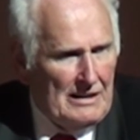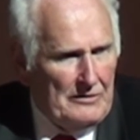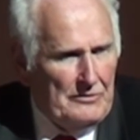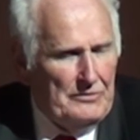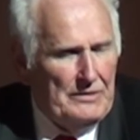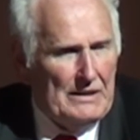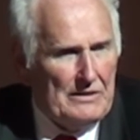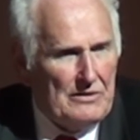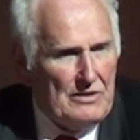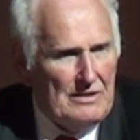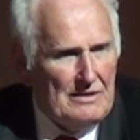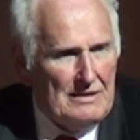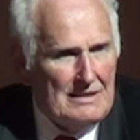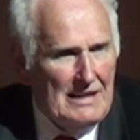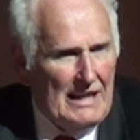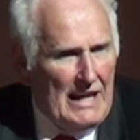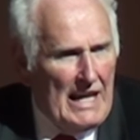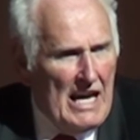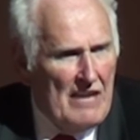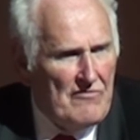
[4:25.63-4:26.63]
and
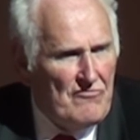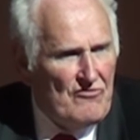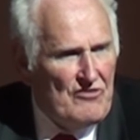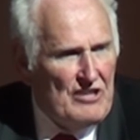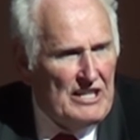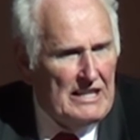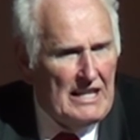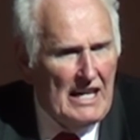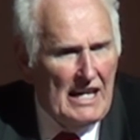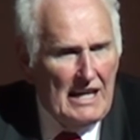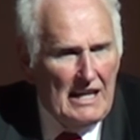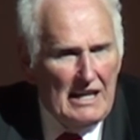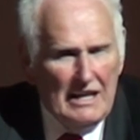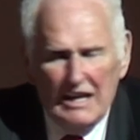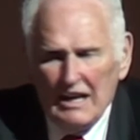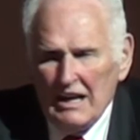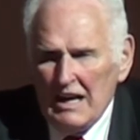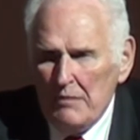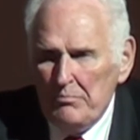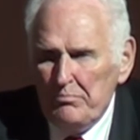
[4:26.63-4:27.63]
functions every day,